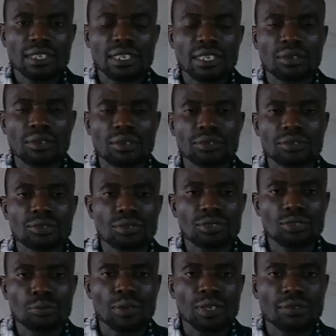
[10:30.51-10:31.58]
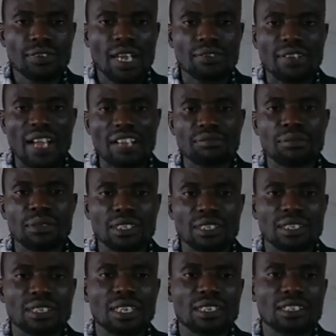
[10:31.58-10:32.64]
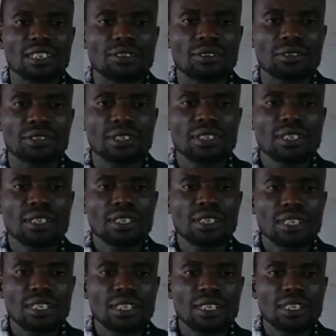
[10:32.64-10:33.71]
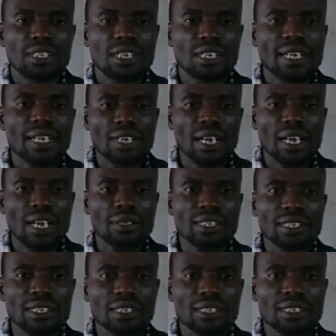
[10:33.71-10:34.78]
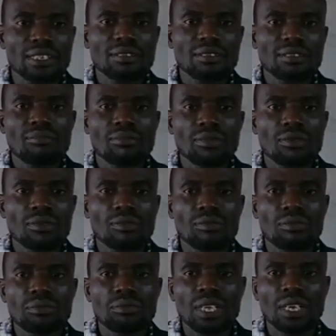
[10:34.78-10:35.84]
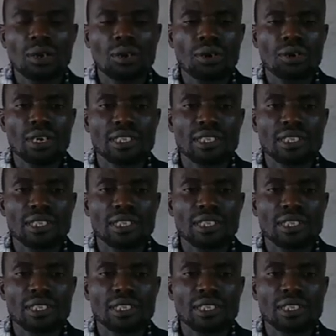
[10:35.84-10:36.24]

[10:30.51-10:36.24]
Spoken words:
So 0.5, half minute is 30 seconds. Then we are now to calculate the current.